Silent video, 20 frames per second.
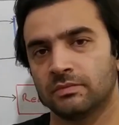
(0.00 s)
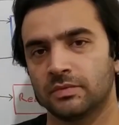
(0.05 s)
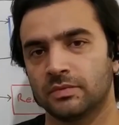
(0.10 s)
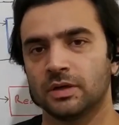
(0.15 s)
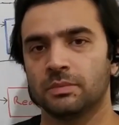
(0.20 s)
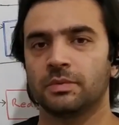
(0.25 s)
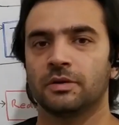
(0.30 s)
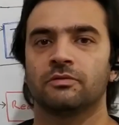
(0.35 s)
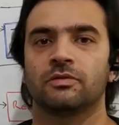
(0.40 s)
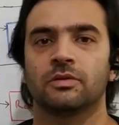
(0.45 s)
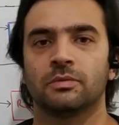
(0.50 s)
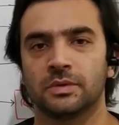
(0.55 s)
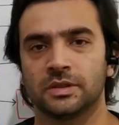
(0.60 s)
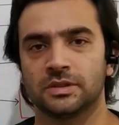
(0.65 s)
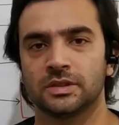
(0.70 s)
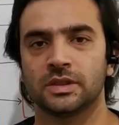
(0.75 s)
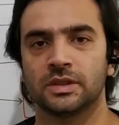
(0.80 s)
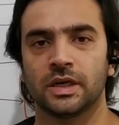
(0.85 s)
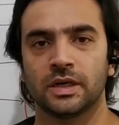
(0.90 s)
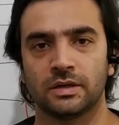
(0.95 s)
trip
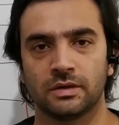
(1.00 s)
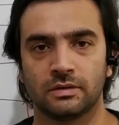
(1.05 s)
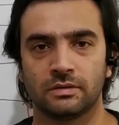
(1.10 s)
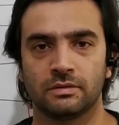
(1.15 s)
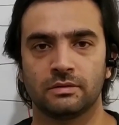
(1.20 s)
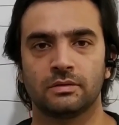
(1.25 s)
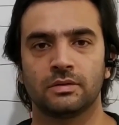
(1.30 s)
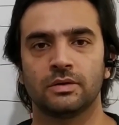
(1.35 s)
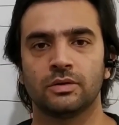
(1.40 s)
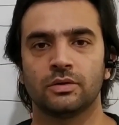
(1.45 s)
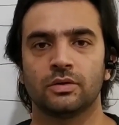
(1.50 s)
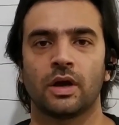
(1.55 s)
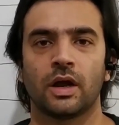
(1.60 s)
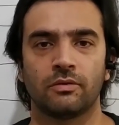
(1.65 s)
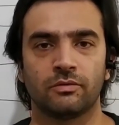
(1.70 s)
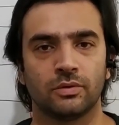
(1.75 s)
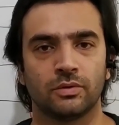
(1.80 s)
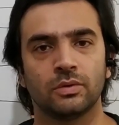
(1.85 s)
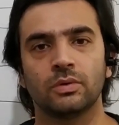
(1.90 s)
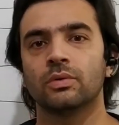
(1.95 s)
information that you
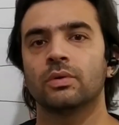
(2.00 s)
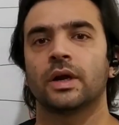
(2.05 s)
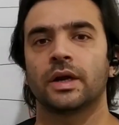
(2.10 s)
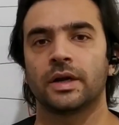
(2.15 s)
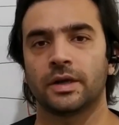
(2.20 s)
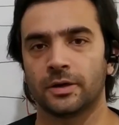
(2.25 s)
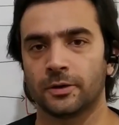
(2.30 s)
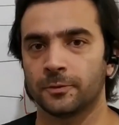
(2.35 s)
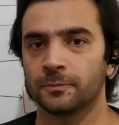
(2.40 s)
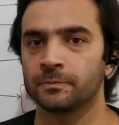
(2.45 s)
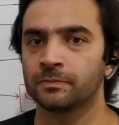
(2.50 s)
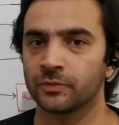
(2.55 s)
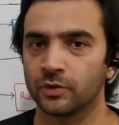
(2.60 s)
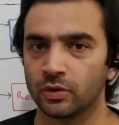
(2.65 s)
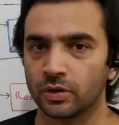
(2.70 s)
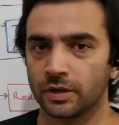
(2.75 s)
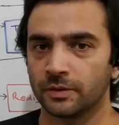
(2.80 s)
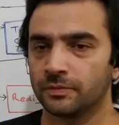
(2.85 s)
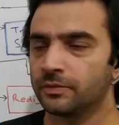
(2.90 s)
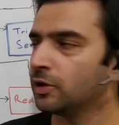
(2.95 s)
have to do right now.
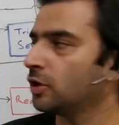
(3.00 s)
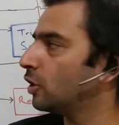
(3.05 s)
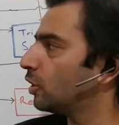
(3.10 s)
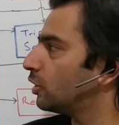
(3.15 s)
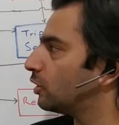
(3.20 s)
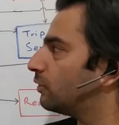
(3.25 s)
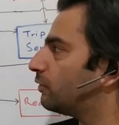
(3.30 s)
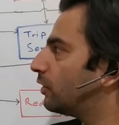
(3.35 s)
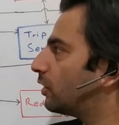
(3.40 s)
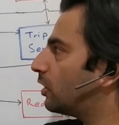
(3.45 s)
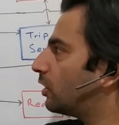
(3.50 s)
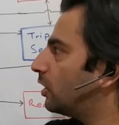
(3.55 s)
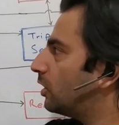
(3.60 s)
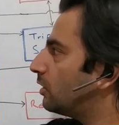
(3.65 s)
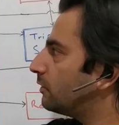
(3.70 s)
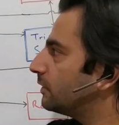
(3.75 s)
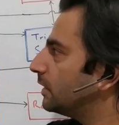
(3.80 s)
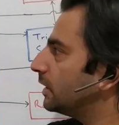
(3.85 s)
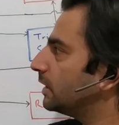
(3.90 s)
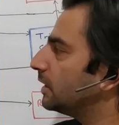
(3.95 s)
Okay. So for all
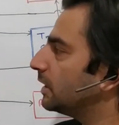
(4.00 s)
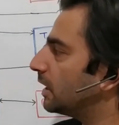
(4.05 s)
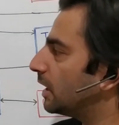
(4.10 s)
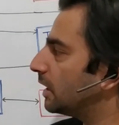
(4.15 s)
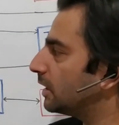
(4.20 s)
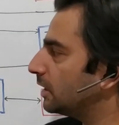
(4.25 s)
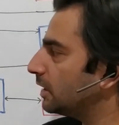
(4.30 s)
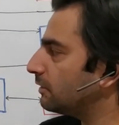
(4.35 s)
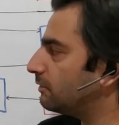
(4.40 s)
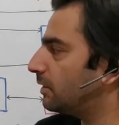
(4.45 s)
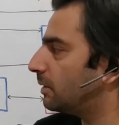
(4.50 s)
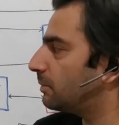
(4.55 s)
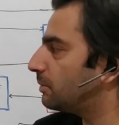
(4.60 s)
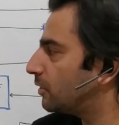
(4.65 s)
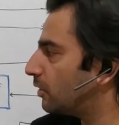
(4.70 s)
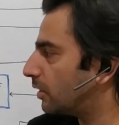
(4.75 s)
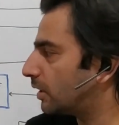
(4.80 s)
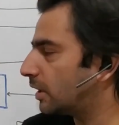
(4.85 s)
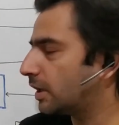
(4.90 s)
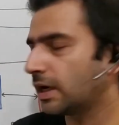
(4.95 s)
of that, there are these
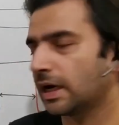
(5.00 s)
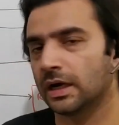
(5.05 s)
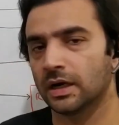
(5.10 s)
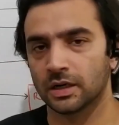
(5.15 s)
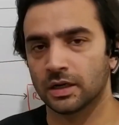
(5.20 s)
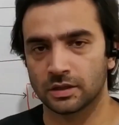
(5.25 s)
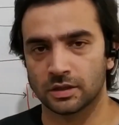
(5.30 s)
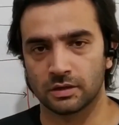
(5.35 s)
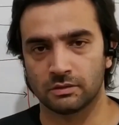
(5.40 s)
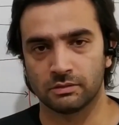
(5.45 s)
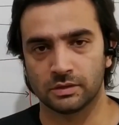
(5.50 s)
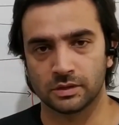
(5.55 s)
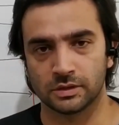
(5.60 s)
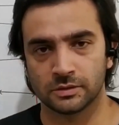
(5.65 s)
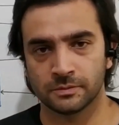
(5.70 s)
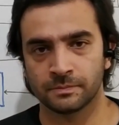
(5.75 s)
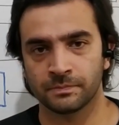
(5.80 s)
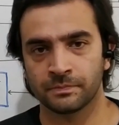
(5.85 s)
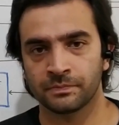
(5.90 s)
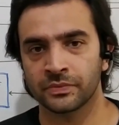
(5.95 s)
WebSocket handler servers.
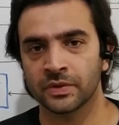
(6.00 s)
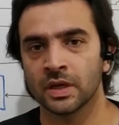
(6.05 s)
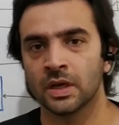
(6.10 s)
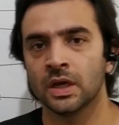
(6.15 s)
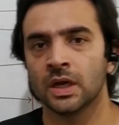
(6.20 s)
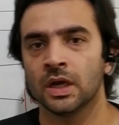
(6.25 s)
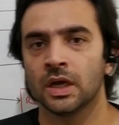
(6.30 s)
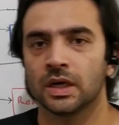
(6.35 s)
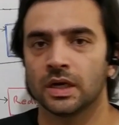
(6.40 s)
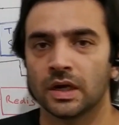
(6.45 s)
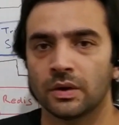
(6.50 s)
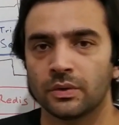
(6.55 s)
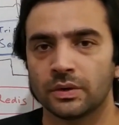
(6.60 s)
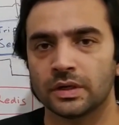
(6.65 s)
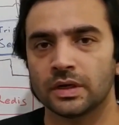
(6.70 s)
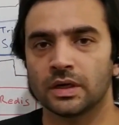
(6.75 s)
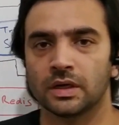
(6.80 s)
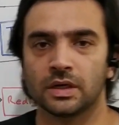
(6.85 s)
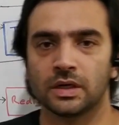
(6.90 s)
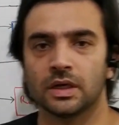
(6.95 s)
Now,
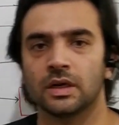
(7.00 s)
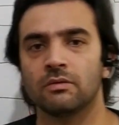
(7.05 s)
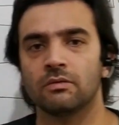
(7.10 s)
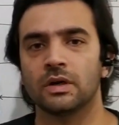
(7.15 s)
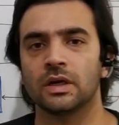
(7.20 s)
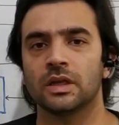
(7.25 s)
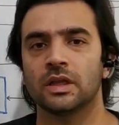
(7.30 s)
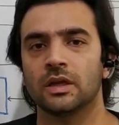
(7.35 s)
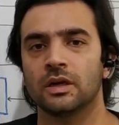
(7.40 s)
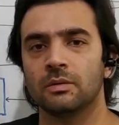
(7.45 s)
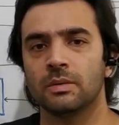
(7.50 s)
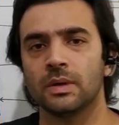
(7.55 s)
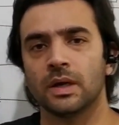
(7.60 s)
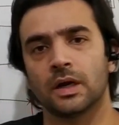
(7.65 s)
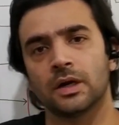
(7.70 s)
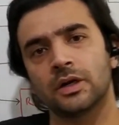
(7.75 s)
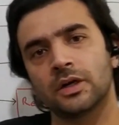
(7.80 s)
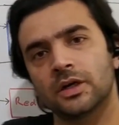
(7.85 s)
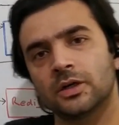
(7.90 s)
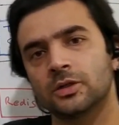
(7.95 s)
in a real world, there will be
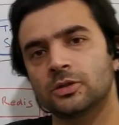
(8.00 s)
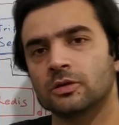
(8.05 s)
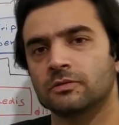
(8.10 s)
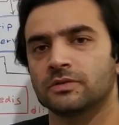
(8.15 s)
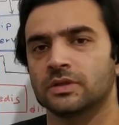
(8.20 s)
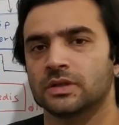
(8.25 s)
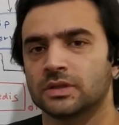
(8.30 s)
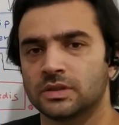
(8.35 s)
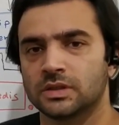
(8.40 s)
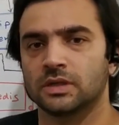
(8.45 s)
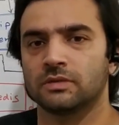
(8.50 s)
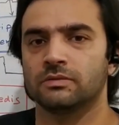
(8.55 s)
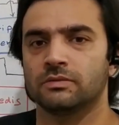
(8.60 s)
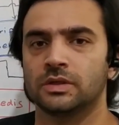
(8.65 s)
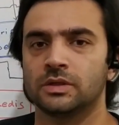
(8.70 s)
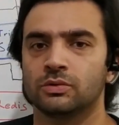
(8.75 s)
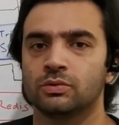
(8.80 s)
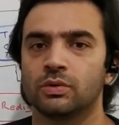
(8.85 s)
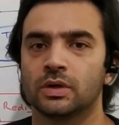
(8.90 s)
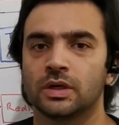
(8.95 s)
hundreds of such
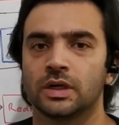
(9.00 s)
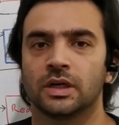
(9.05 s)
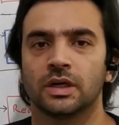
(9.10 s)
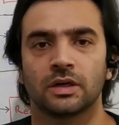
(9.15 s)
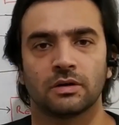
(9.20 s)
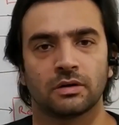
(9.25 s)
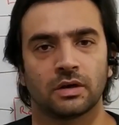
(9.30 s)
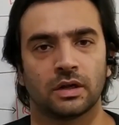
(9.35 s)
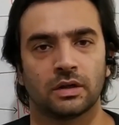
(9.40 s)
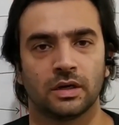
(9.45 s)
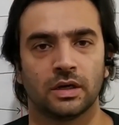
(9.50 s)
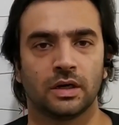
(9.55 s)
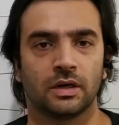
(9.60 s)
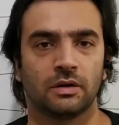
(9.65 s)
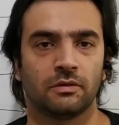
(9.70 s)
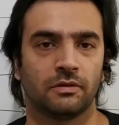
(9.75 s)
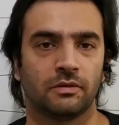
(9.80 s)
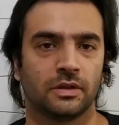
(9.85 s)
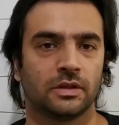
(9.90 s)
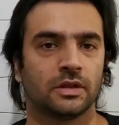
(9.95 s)
servers who are
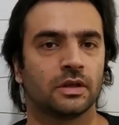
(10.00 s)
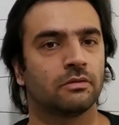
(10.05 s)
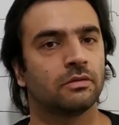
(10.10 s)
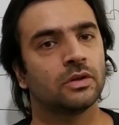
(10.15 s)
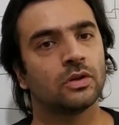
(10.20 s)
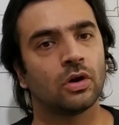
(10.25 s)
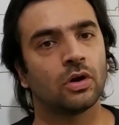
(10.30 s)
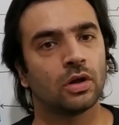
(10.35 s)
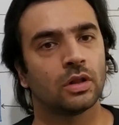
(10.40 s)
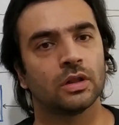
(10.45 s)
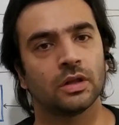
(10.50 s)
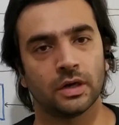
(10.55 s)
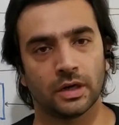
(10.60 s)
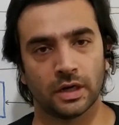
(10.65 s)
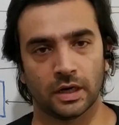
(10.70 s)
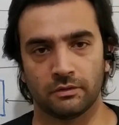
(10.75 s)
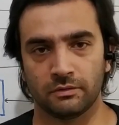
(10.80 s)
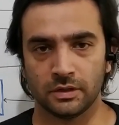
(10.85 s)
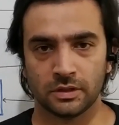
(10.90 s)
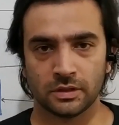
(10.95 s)
interfacing with all the
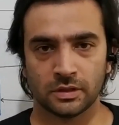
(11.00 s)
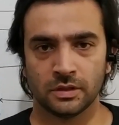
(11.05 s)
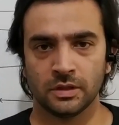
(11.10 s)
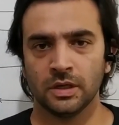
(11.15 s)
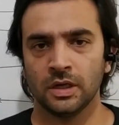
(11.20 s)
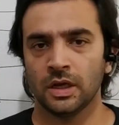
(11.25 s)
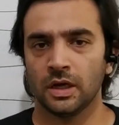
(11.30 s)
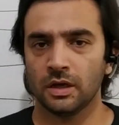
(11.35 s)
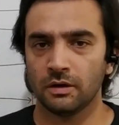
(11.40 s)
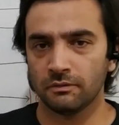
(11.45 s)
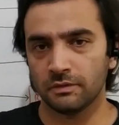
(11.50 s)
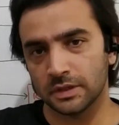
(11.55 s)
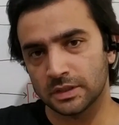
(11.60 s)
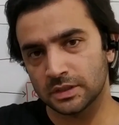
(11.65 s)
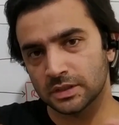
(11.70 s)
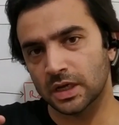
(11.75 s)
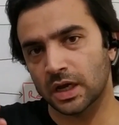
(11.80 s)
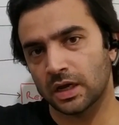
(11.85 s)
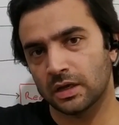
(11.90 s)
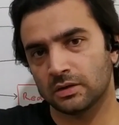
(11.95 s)
drivers, which
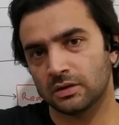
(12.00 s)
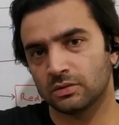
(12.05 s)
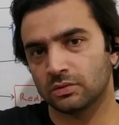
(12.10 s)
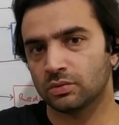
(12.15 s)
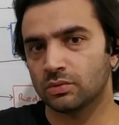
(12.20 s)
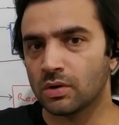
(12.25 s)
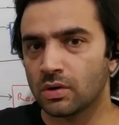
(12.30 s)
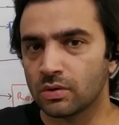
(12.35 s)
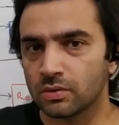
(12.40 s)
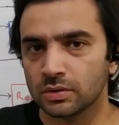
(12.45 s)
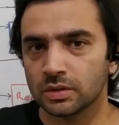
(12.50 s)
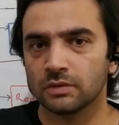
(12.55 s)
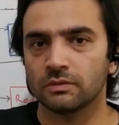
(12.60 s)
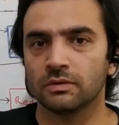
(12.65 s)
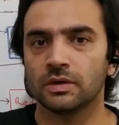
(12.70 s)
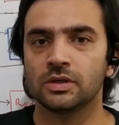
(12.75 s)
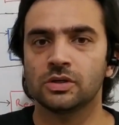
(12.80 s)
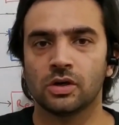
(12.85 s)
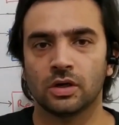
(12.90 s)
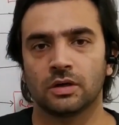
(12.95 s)
are throughout the
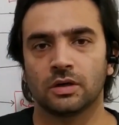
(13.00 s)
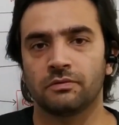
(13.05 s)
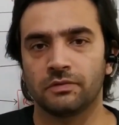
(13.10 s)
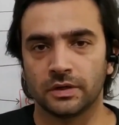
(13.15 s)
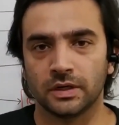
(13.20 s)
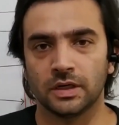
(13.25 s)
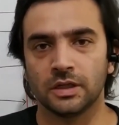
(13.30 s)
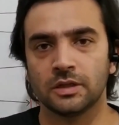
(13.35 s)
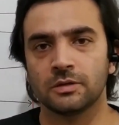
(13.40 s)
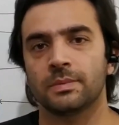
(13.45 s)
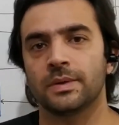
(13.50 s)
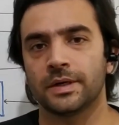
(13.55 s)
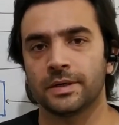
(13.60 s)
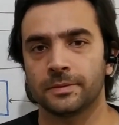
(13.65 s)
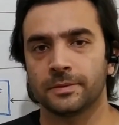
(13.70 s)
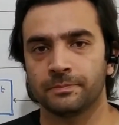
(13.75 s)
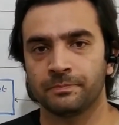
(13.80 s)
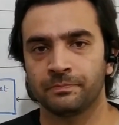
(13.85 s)
world geographically split.